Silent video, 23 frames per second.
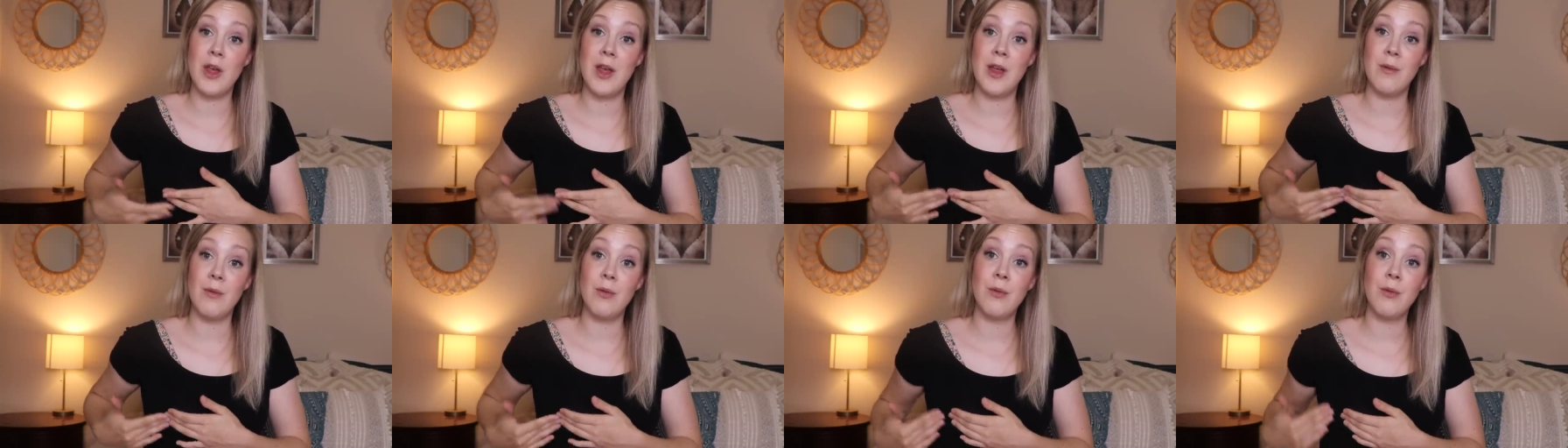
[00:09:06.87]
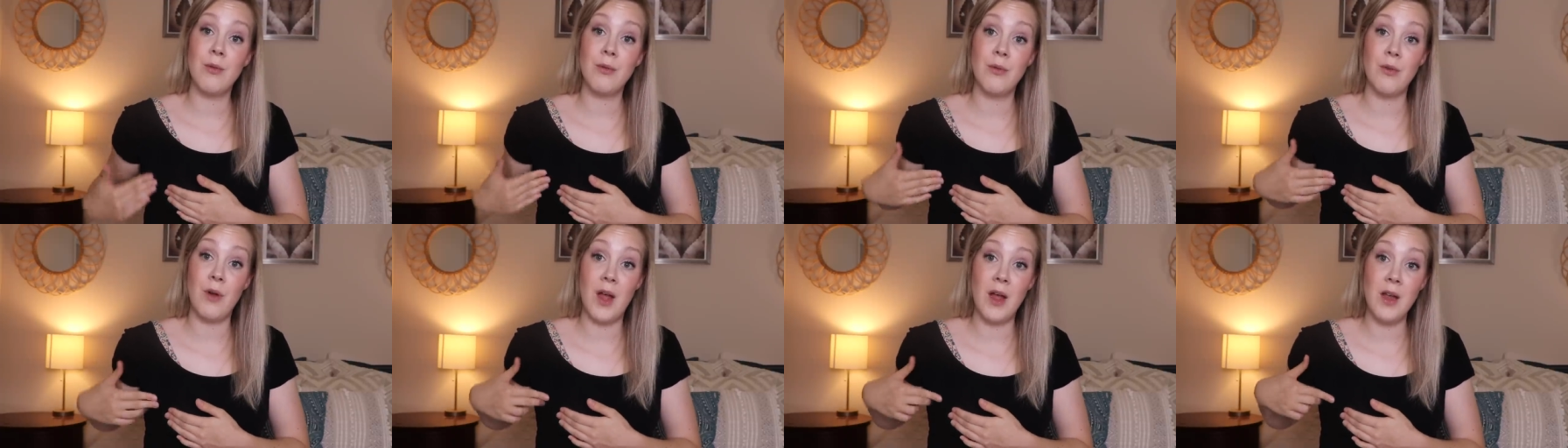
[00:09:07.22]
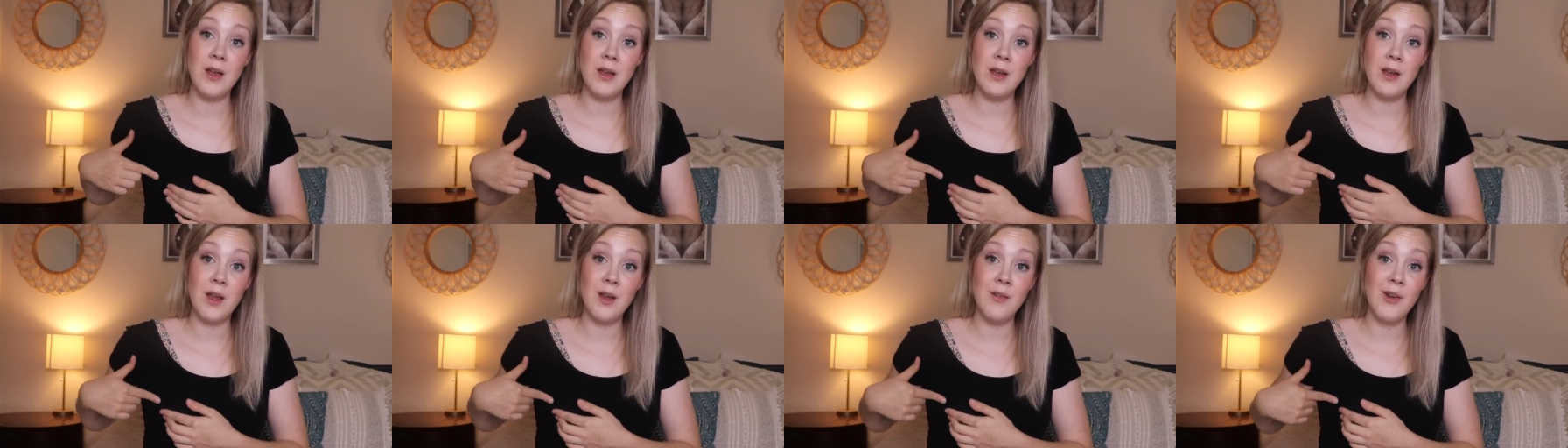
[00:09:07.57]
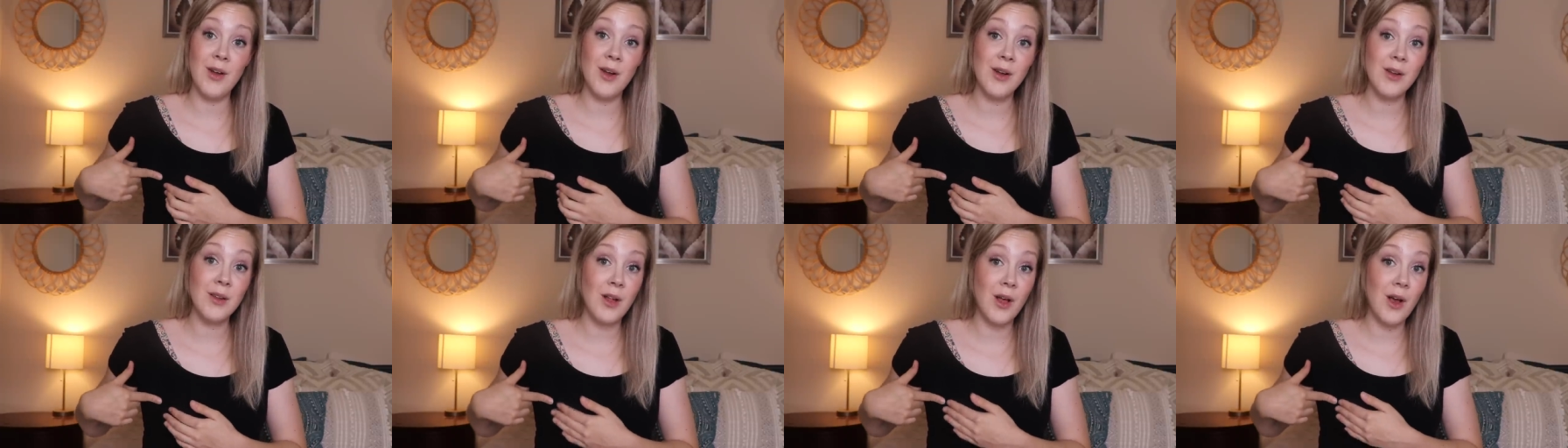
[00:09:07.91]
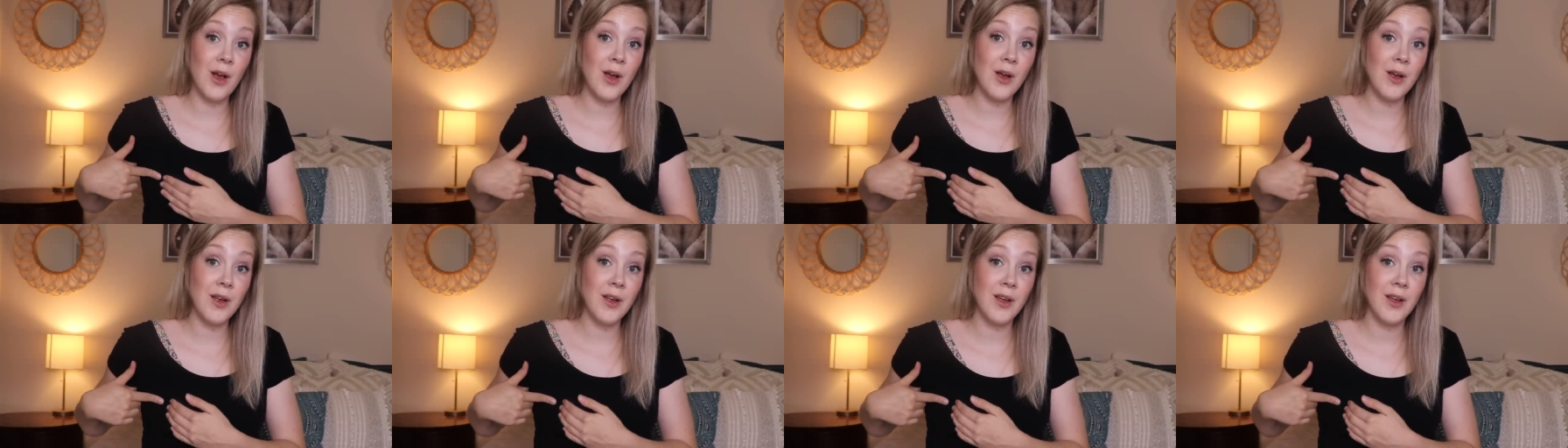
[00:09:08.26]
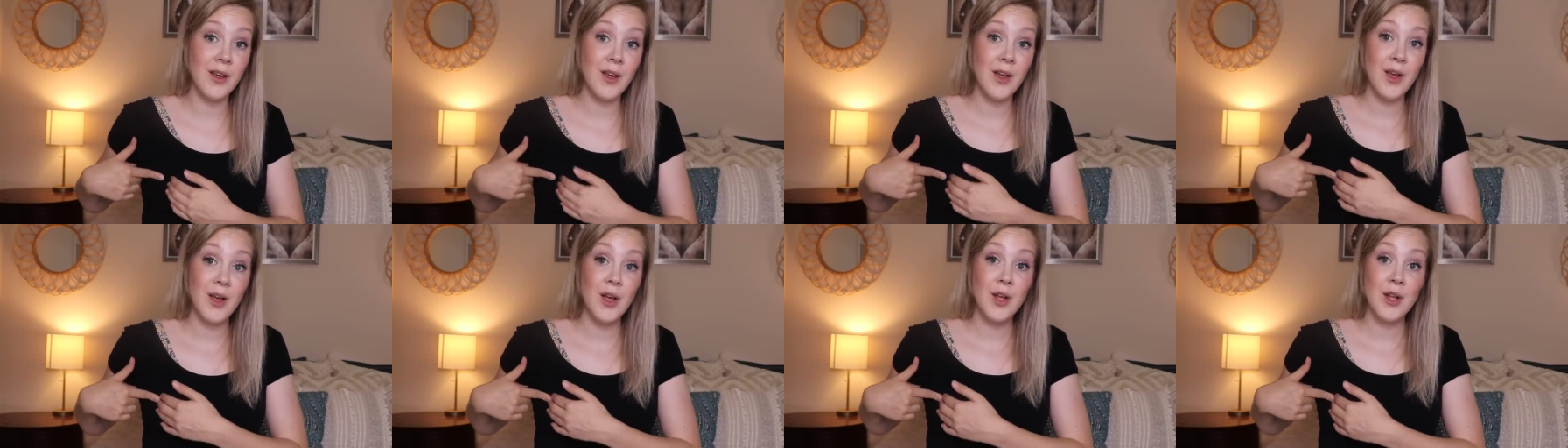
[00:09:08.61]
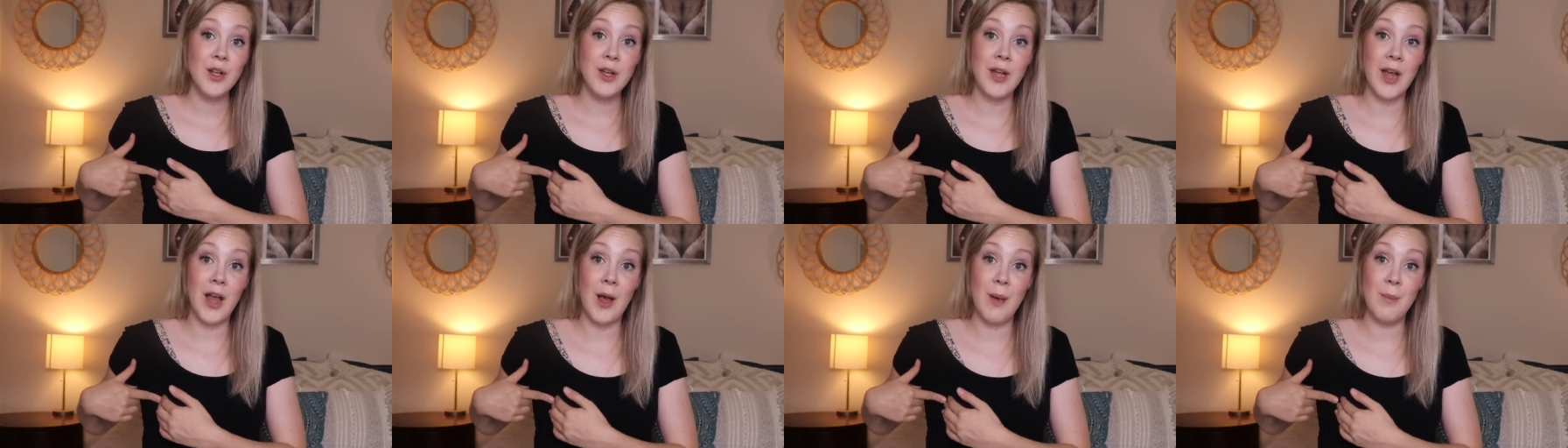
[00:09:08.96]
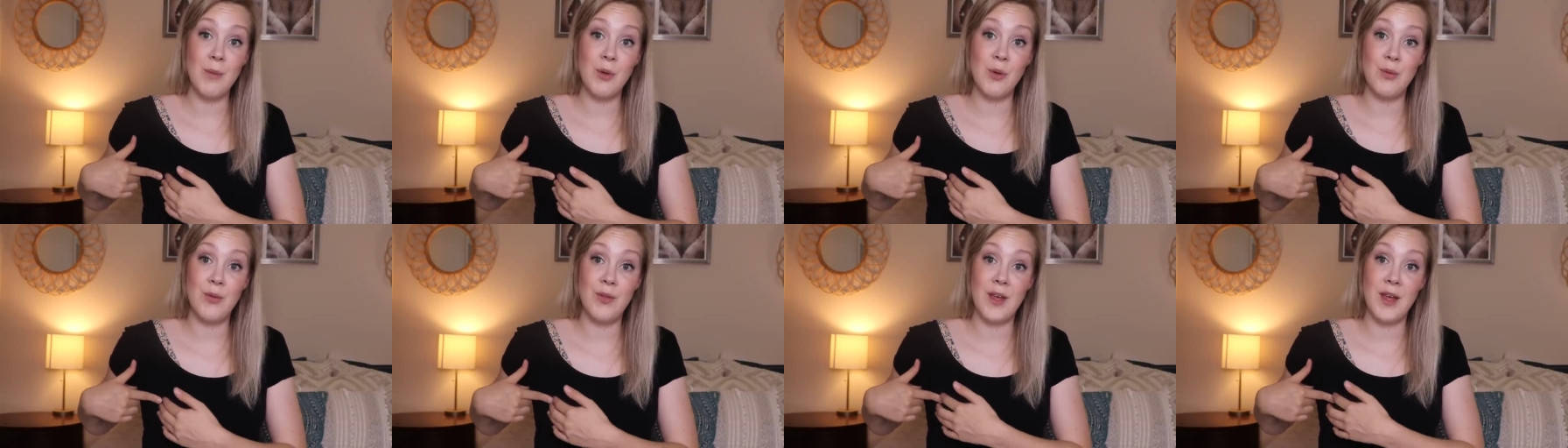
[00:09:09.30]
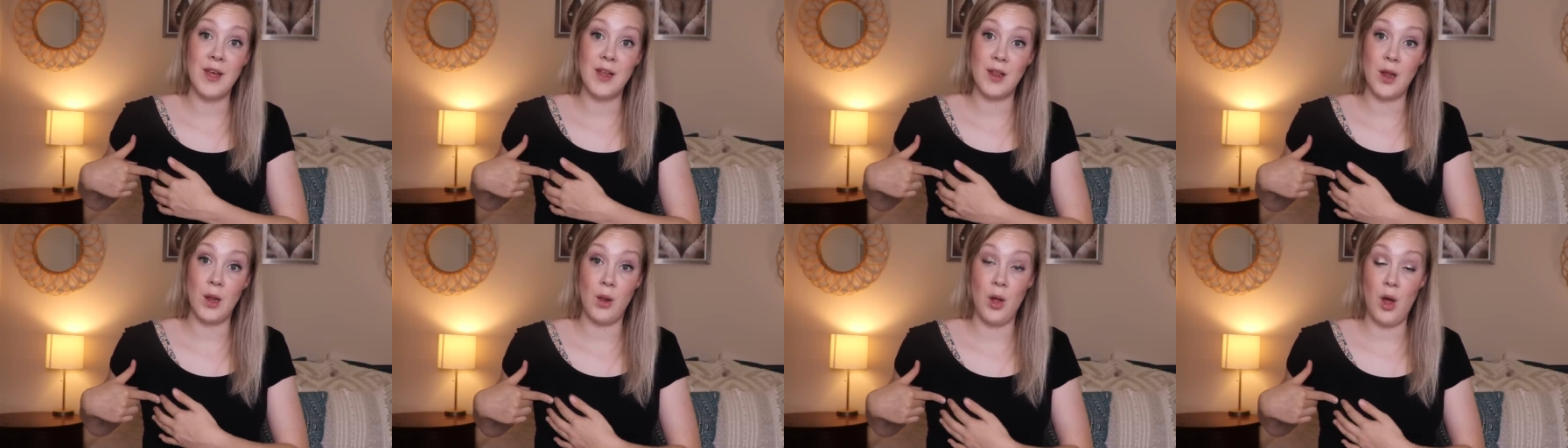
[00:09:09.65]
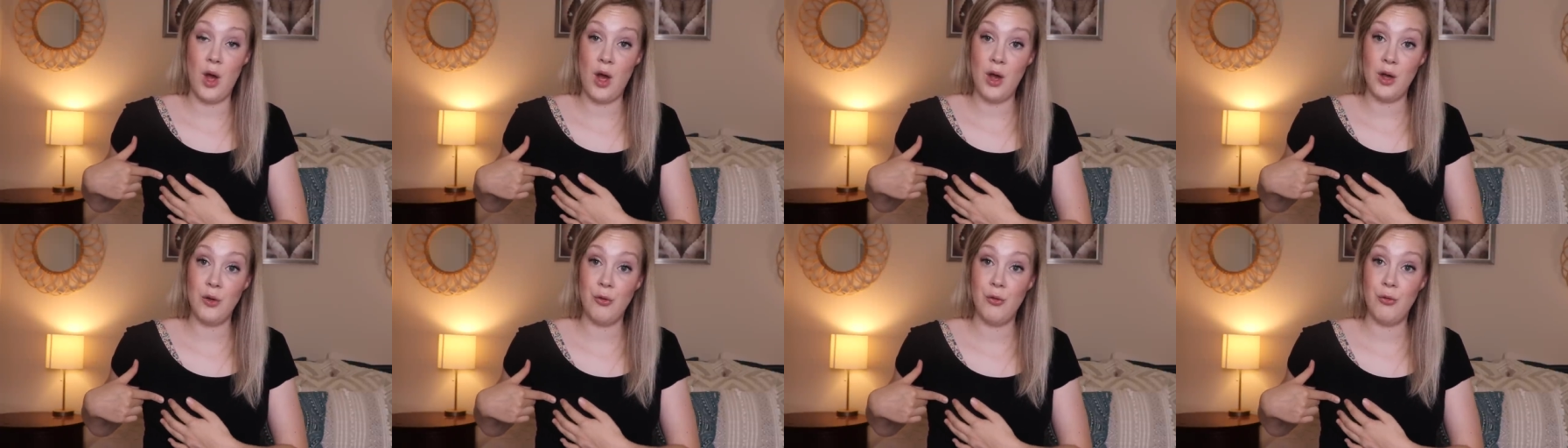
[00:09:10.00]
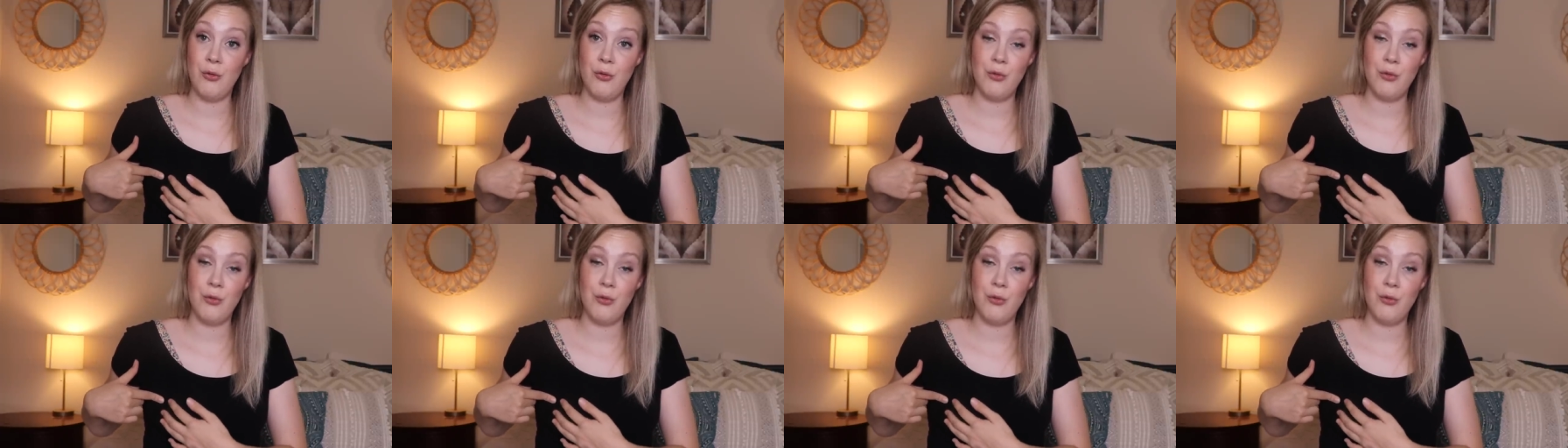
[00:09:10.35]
in front of our clog to help move things along.